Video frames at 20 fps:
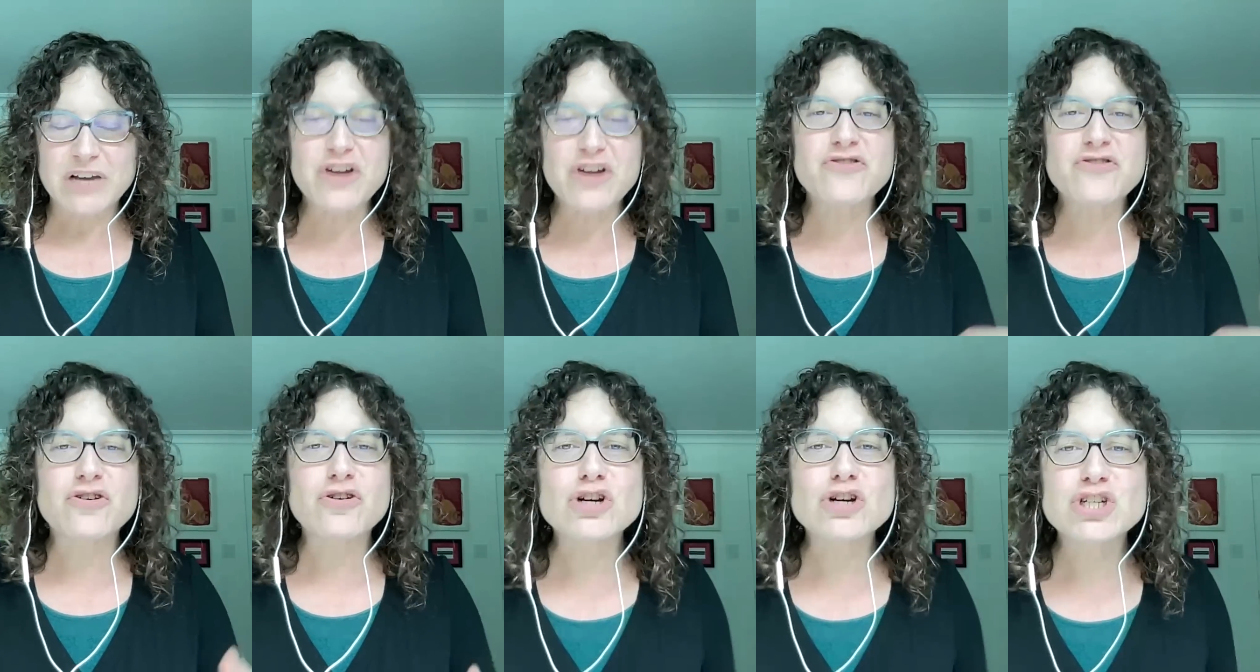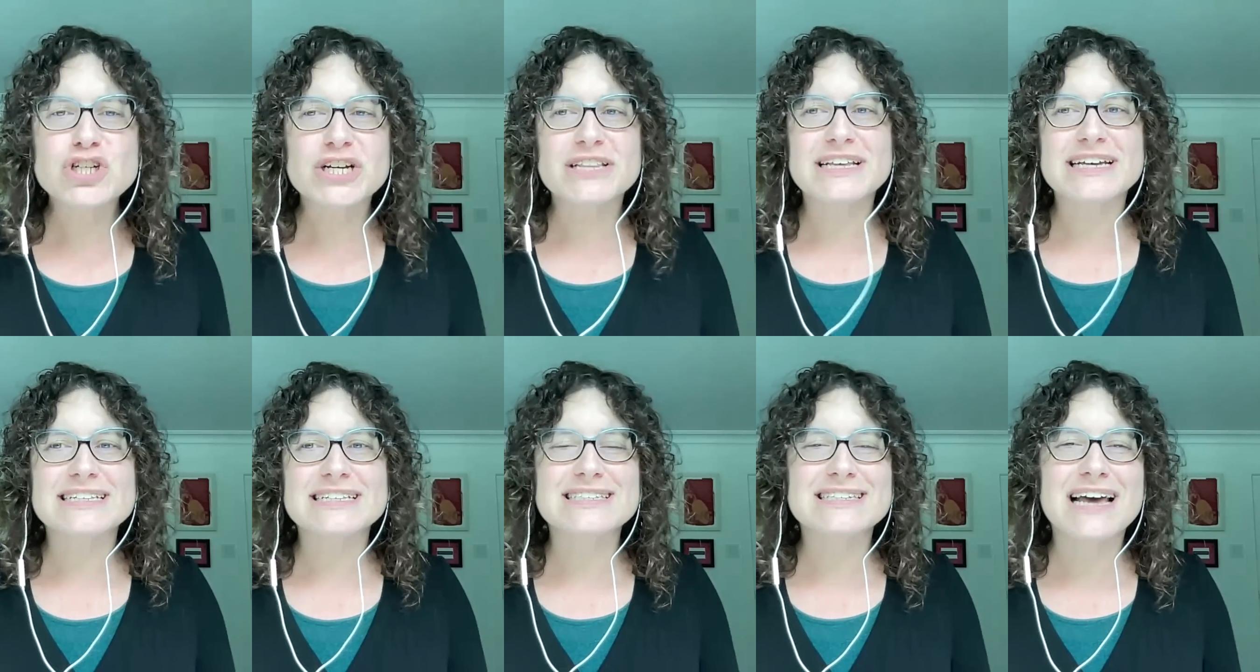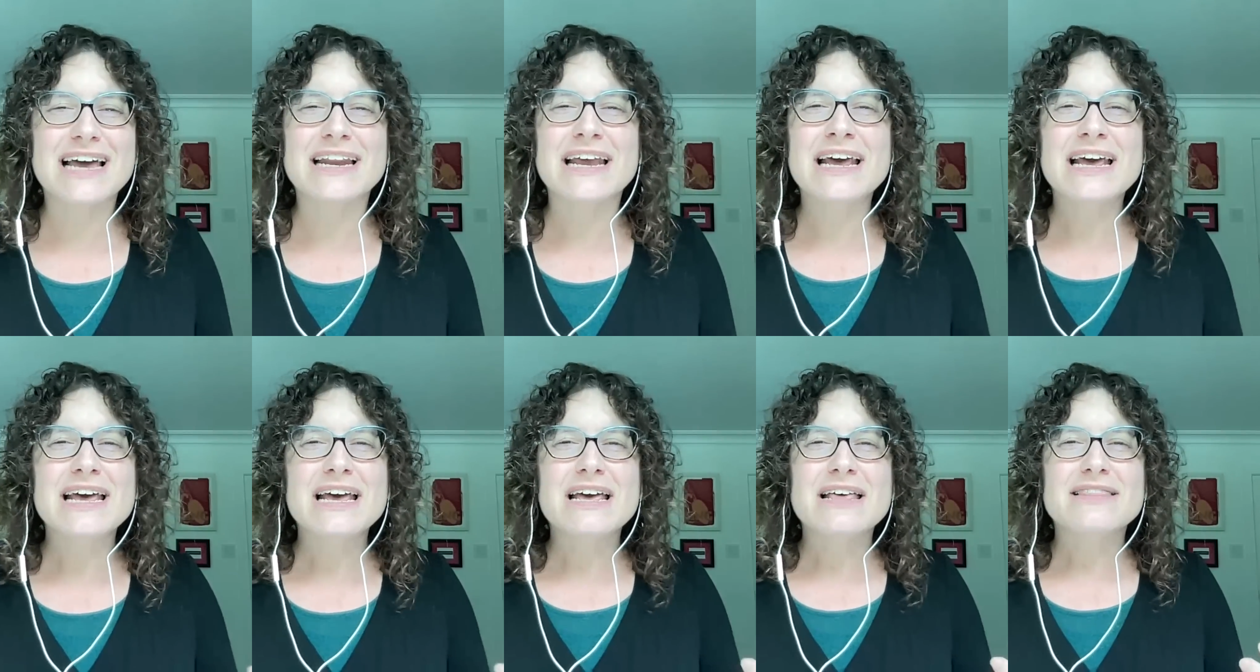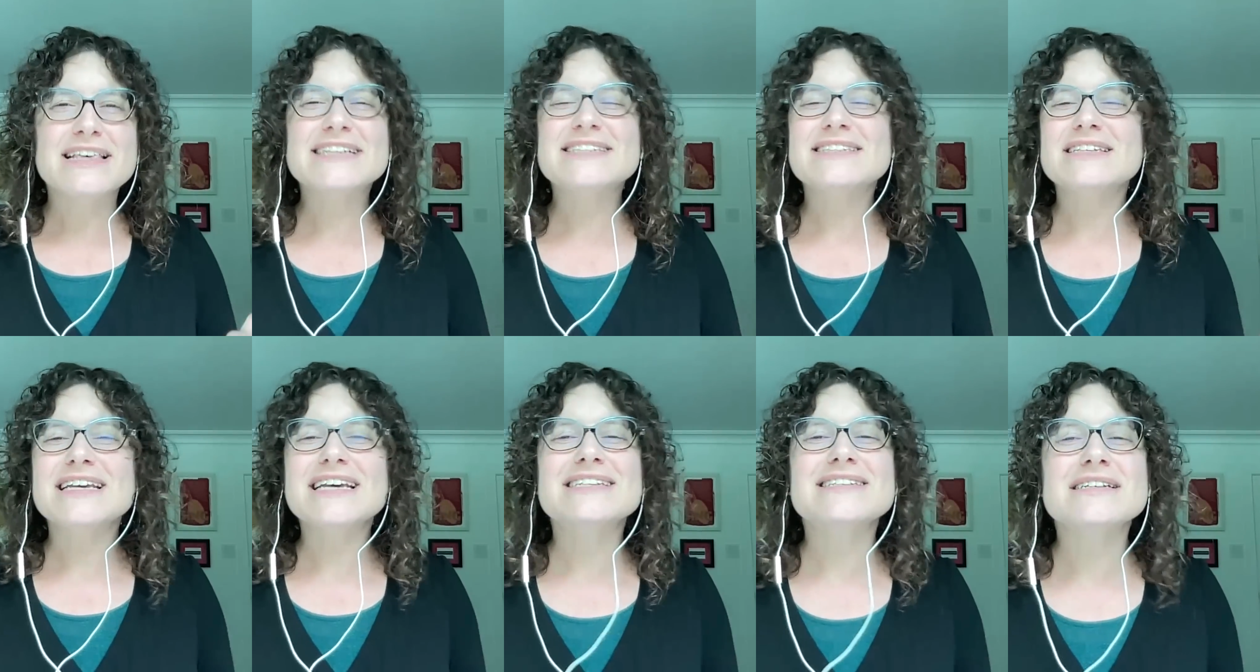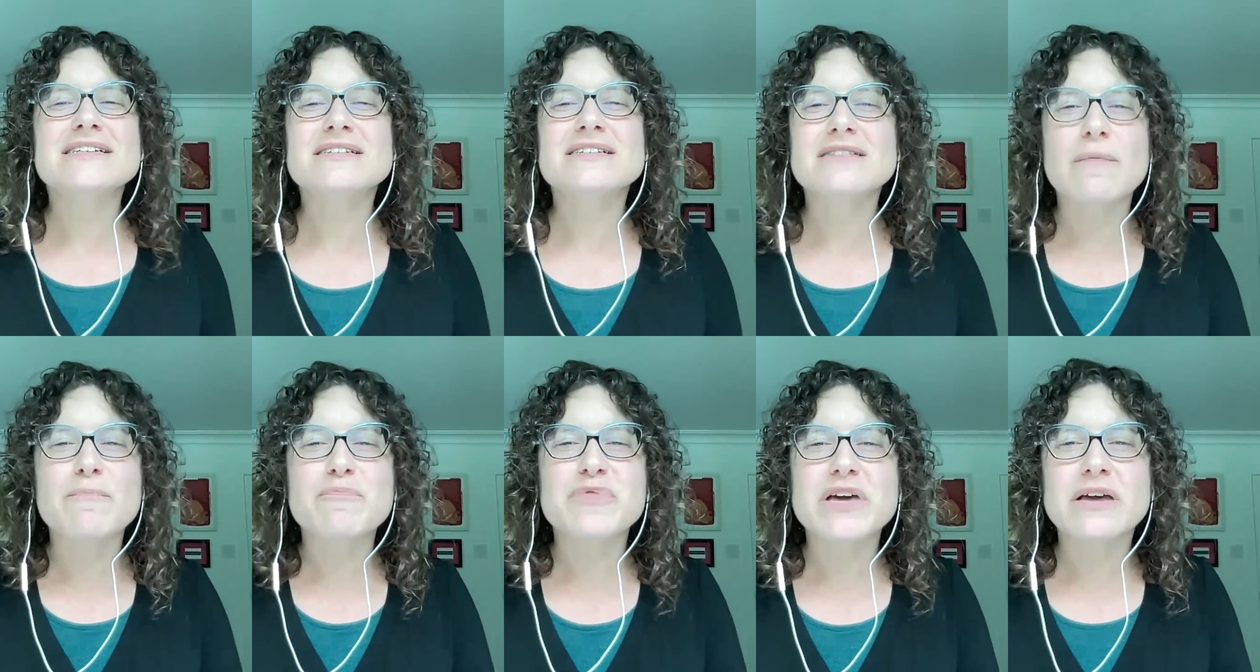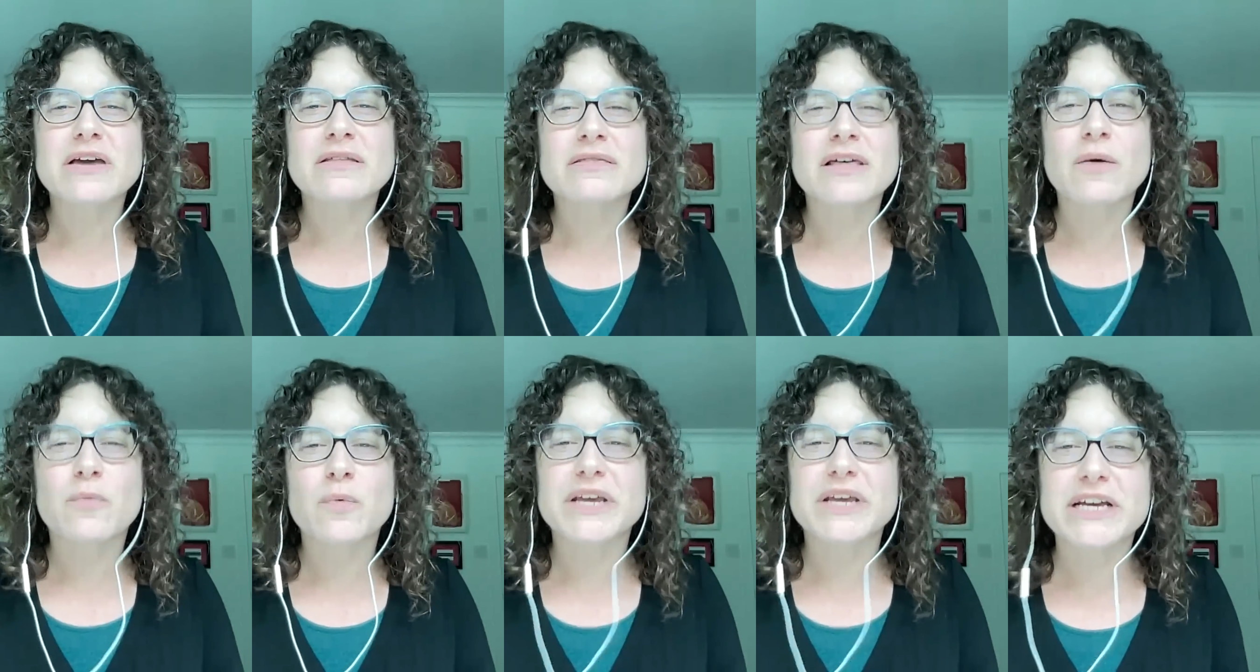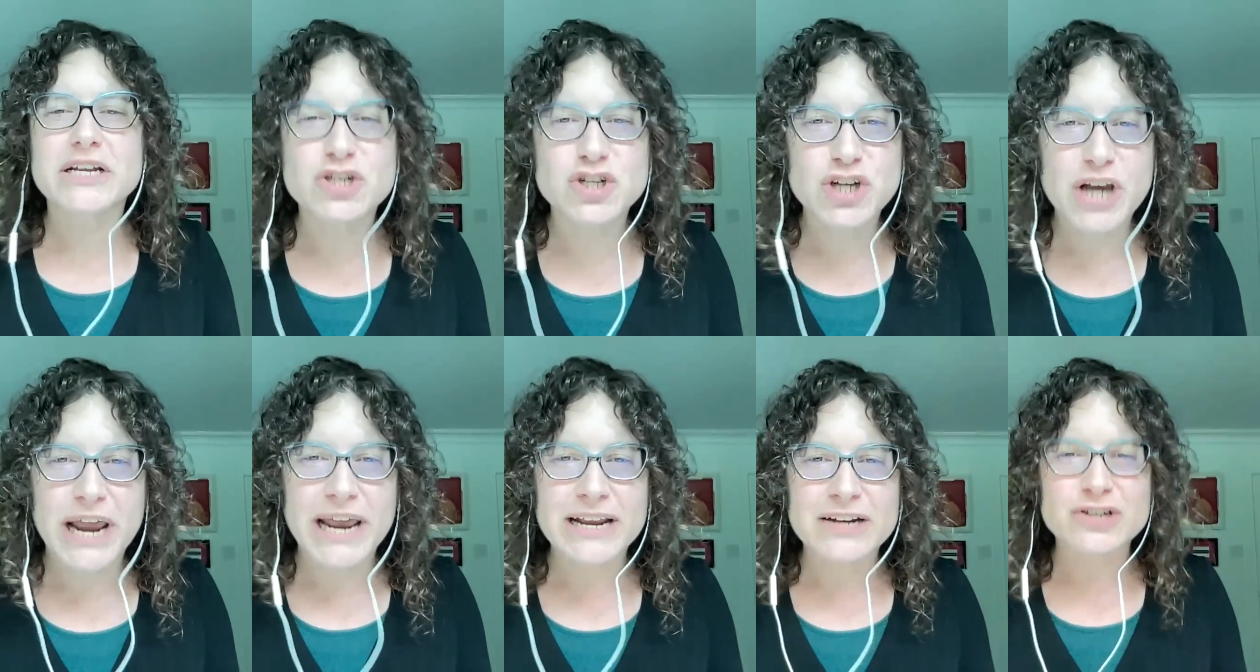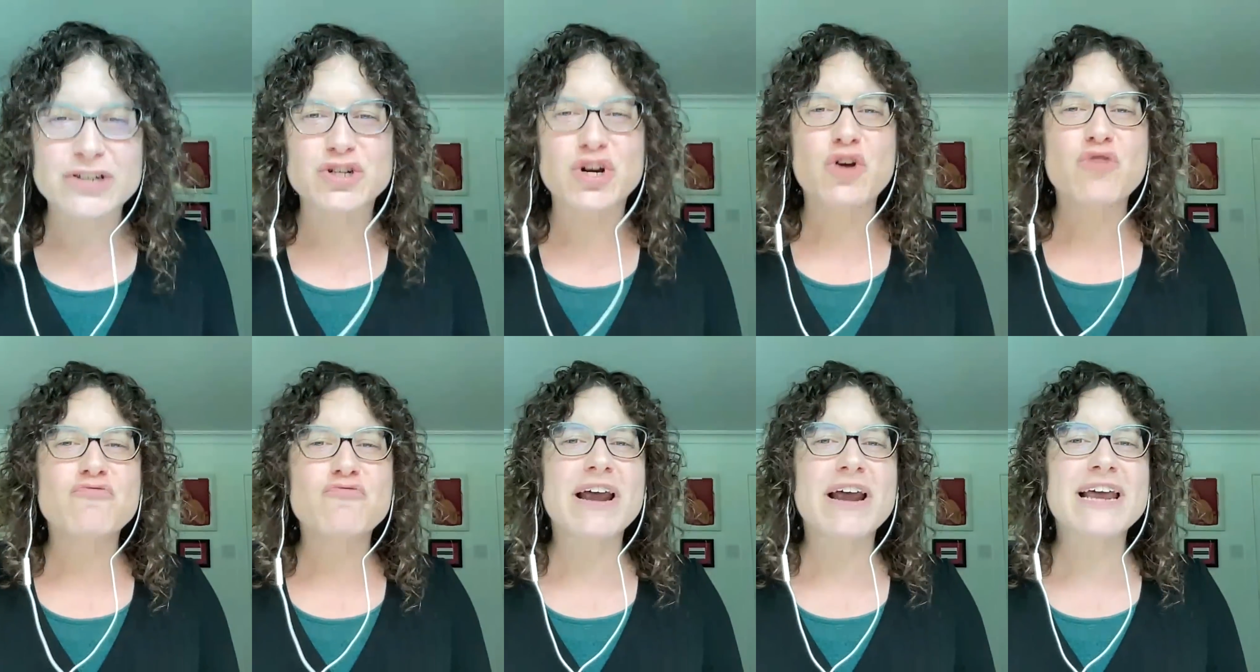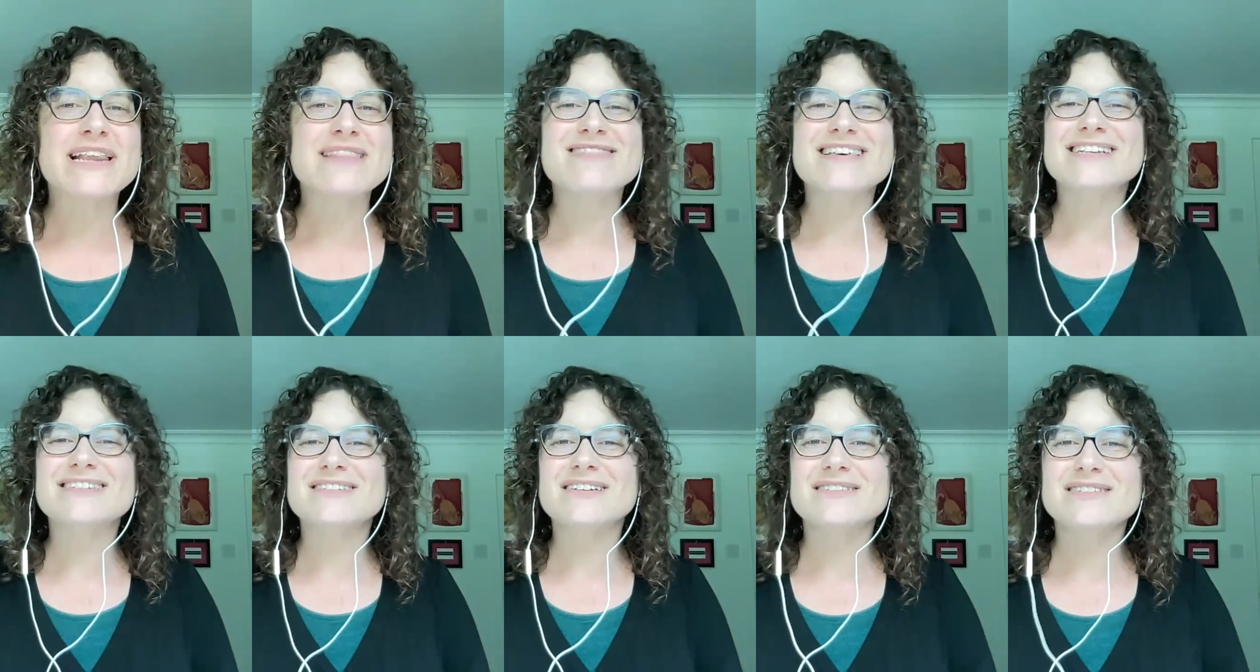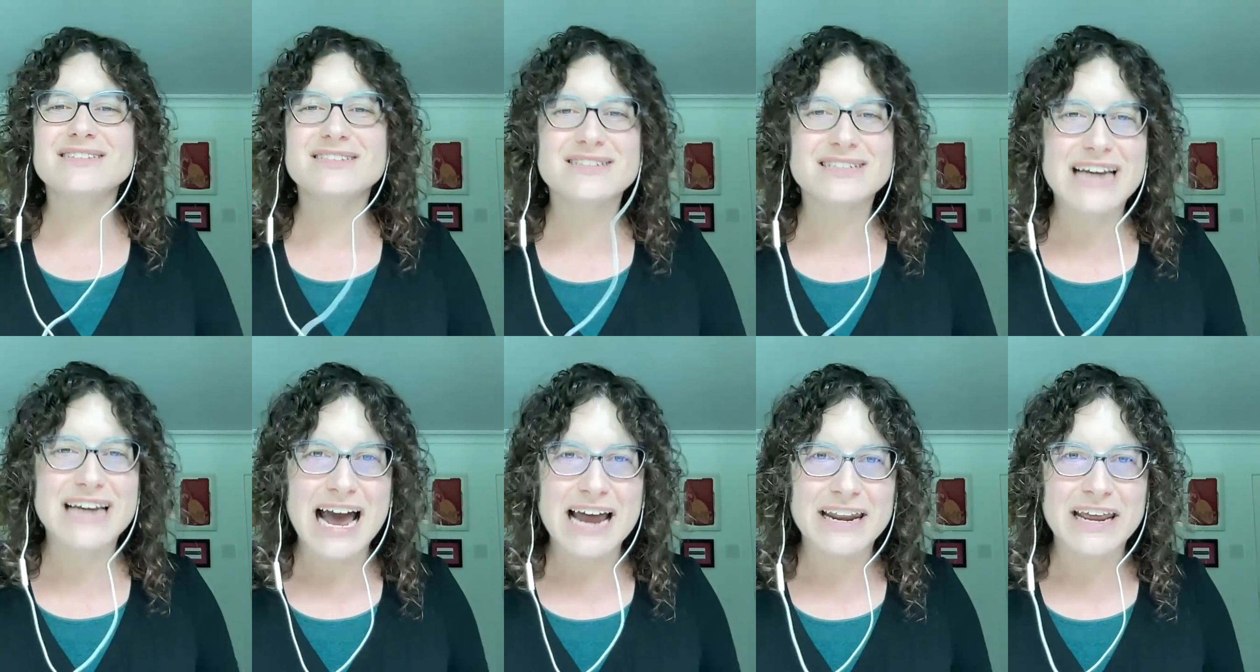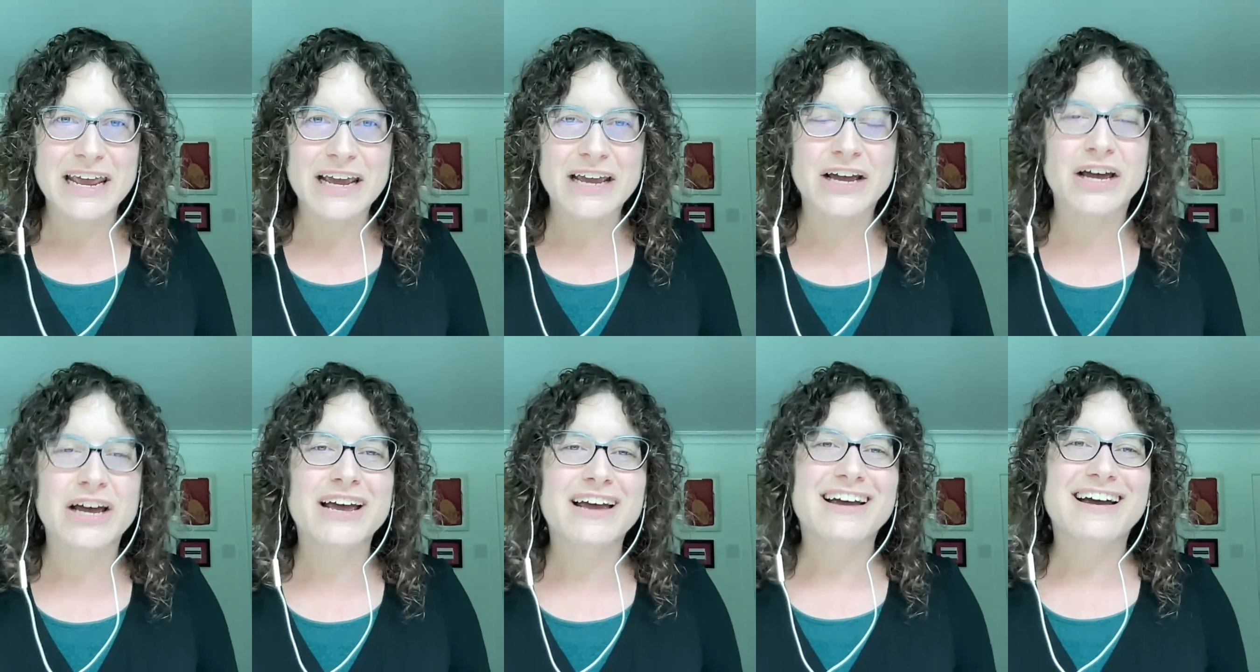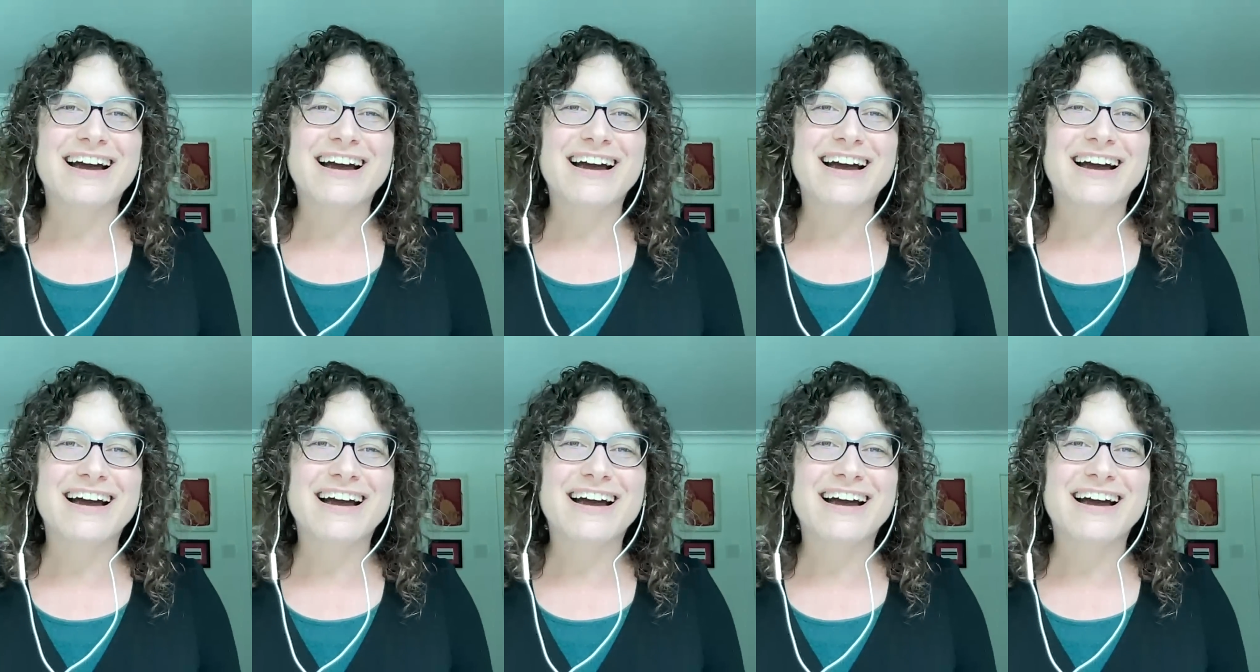inertia that said this isn't something that we can change, right? This is static.